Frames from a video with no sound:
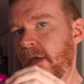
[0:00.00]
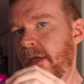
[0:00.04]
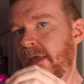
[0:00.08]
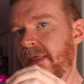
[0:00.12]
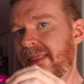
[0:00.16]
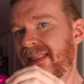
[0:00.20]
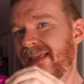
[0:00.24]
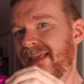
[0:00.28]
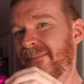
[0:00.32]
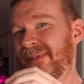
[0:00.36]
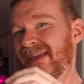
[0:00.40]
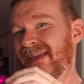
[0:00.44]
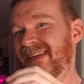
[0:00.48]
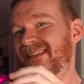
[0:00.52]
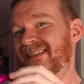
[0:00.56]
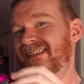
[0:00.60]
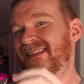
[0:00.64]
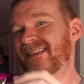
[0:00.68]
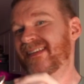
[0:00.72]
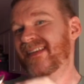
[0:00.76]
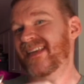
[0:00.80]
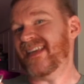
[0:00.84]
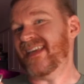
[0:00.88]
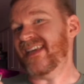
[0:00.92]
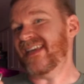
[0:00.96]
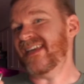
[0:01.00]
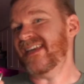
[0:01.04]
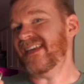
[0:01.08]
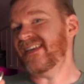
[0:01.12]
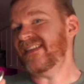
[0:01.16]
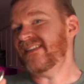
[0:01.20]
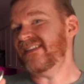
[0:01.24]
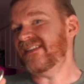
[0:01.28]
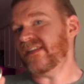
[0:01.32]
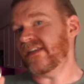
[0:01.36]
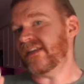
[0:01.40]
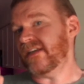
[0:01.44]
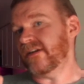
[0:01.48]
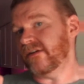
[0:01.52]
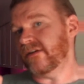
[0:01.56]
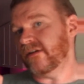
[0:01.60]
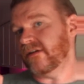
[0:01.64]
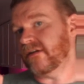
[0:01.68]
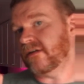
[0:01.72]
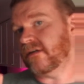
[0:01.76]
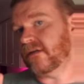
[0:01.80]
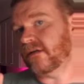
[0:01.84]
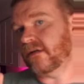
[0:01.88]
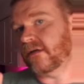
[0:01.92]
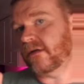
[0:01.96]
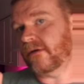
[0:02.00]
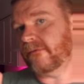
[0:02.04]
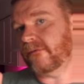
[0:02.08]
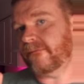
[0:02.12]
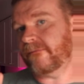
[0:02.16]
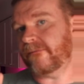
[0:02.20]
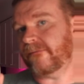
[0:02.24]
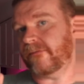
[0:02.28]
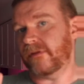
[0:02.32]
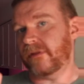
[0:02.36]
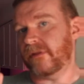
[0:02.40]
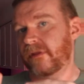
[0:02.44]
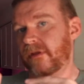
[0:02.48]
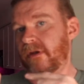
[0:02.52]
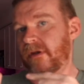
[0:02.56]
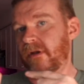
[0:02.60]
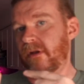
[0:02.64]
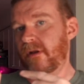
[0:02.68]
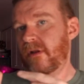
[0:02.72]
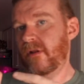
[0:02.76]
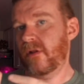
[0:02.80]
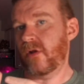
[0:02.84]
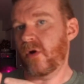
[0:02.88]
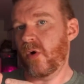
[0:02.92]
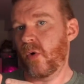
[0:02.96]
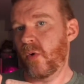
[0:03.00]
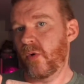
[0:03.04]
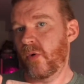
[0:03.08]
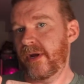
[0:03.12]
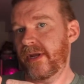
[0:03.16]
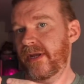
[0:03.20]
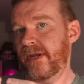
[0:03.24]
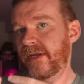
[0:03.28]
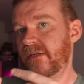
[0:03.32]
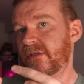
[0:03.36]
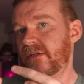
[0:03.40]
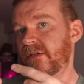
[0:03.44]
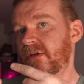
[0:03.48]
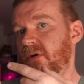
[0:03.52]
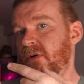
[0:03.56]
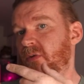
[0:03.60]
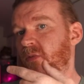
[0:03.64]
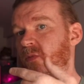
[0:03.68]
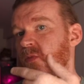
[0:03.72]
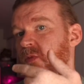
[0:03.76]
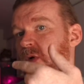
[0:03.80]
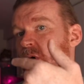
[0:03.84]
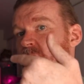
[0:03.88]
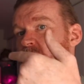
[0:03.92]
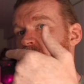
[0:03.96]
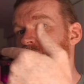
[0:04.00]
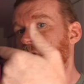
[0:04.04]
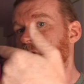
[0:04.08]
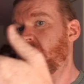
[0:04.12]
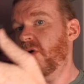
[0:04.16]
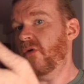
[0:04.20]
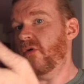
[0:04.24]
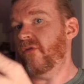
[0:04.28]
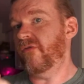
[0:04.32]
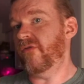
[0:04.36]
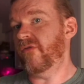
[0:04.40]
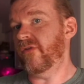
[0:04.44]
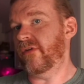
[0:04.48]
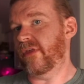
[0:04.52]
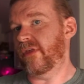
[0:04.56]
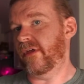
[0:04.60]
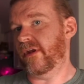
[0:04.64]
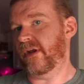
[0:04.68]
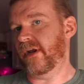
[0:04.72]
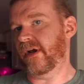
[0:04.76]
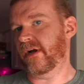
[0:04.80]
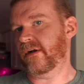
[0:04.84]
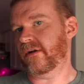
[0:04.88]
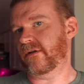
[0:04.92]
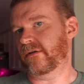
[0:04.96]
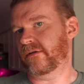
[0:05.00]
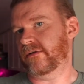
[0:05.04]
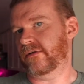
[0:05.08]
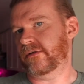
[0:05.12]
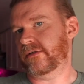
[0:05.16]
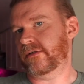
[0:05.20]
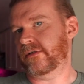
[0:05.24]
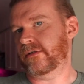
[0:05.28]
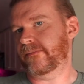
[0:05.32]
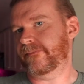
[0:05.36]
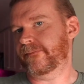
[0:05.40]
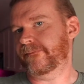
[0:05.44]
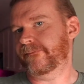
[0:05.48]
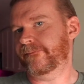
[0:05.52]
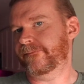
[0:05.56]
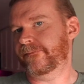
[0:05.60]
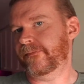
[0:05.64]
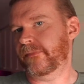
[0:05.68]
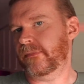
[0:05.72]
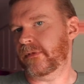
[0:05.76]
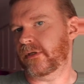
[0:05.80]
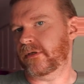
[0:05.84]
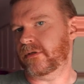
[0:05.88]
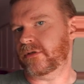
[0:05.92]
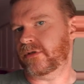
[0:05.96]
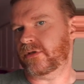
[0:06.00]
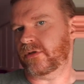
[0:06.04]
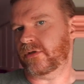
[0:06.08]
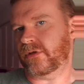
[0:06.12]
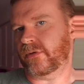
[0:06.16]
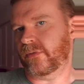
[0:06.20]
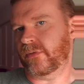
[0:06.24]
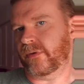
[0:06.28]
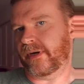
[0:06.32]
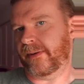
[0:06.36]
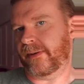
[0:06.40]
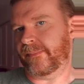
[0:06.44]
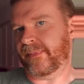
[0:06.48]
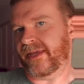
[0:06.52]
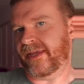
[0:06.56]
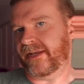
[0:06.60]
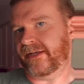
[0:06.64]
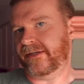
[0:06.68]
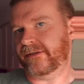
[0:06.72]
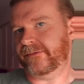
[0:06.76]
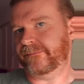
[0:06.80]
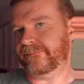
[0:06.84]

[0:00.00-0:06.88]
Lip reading: That makes it easier for the coin to roll over the knuckles. I'll show you what I mean.